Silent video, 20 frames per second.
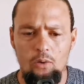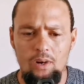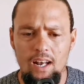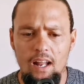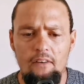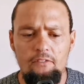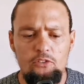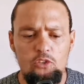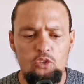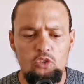I
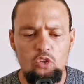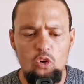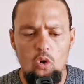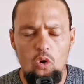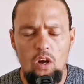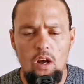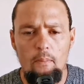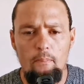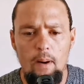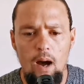would love to
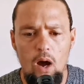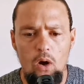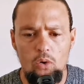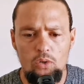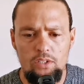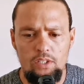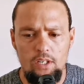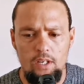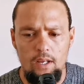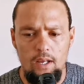talk
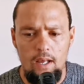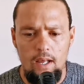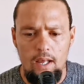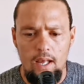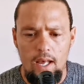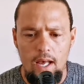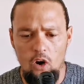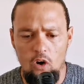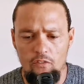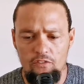about
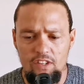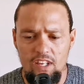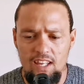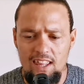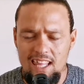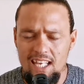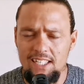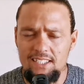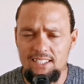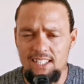of
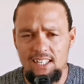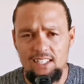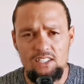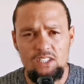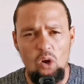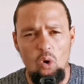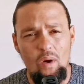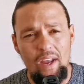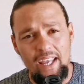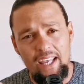the things that
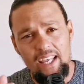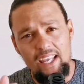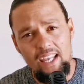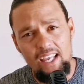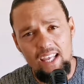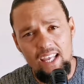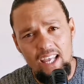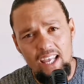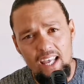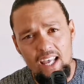is going
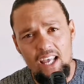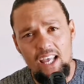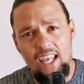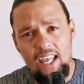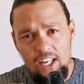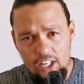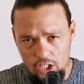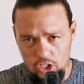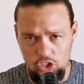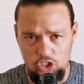
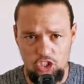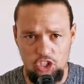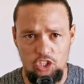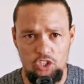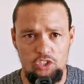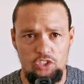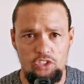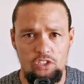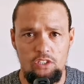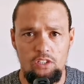in the
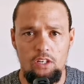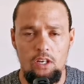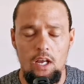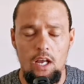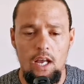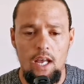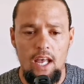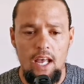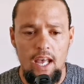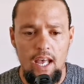church.
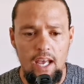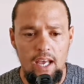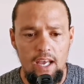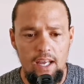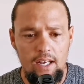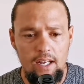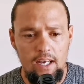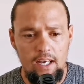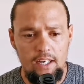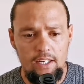
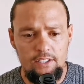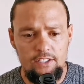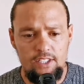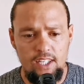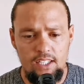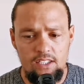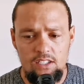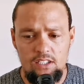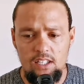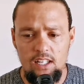And
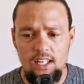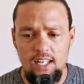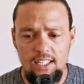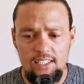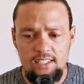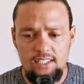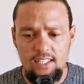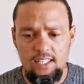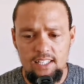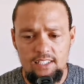
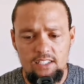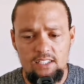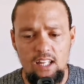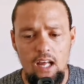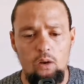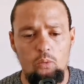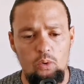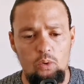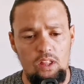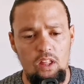let's
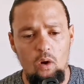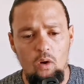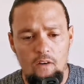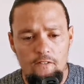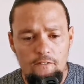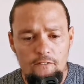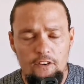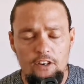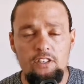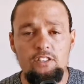start with
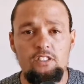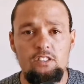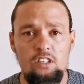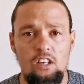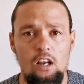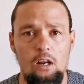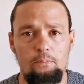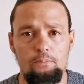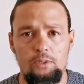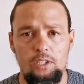our first
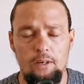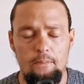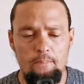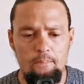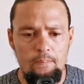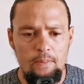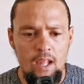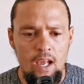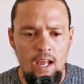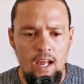scripture.
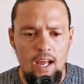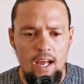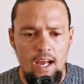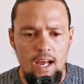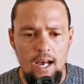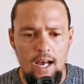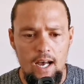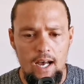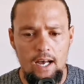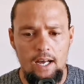
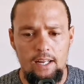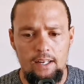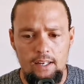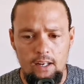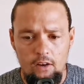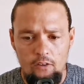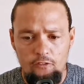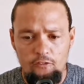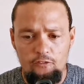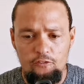
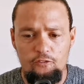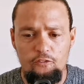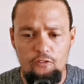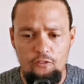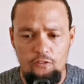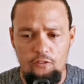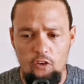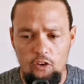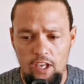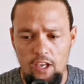Now,
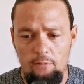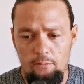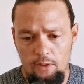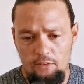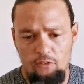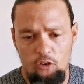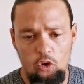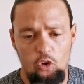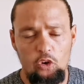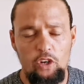forgive
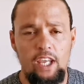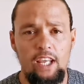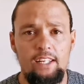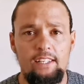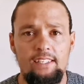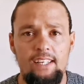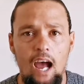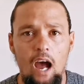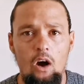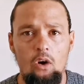me for
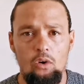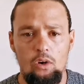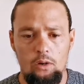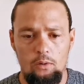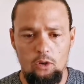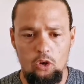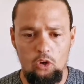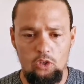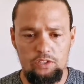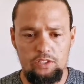looking
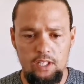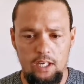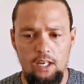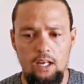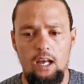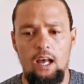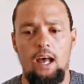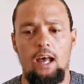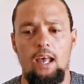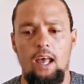down because
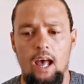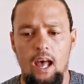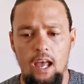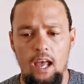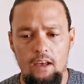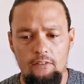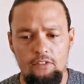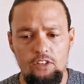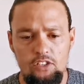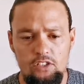I
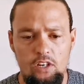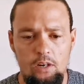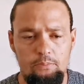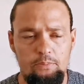have the